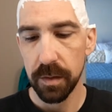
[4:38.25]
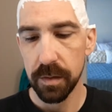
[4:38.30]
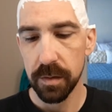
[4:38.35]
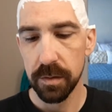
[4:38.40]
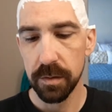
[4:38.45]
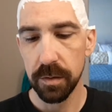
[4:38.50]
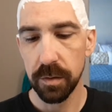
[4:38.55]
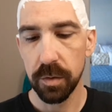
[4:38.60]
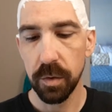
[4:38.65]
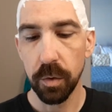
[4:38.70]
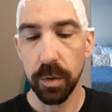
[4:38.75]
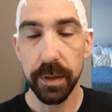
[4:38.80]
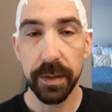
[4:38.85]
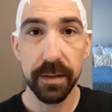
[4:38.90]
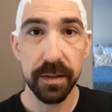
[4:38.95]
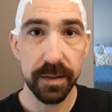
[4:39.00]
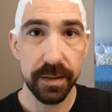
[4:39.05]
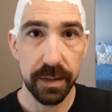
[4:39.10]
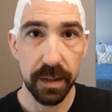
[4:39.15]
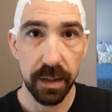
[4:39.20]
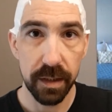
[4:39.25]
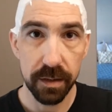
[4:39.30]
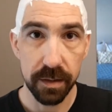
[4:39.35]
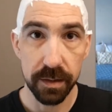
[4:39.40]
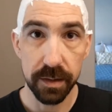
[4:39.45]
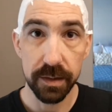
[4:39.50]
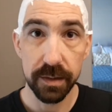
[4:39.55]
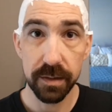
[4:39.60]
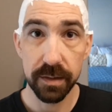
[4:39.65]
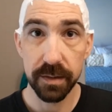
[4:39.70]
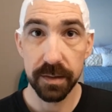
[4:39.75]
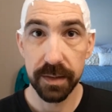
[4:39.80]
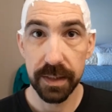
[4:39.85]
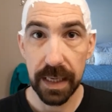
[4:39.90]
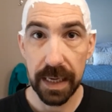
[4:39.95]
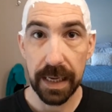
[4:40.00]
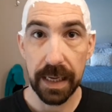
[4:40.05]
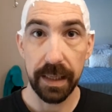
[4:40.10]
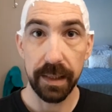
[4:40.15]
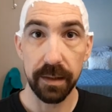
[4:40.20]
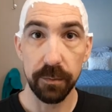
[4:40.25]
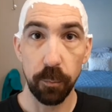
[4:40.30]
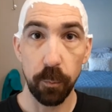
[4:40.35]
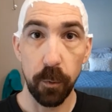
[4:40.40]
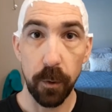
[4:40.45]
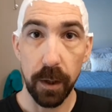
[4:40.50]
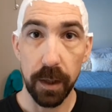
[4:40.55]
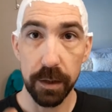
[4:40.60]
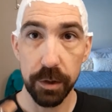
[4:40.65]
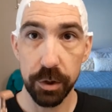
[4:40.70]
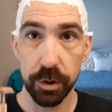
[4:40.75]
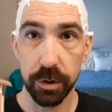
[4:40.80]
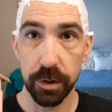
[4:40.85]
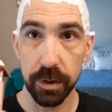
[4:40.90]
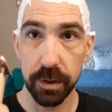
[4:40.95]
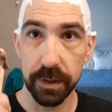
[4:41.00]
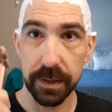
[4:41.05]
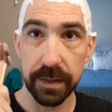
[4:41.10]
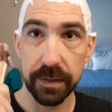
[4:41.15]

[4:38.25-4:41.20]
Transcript: So according to Douglas, that washer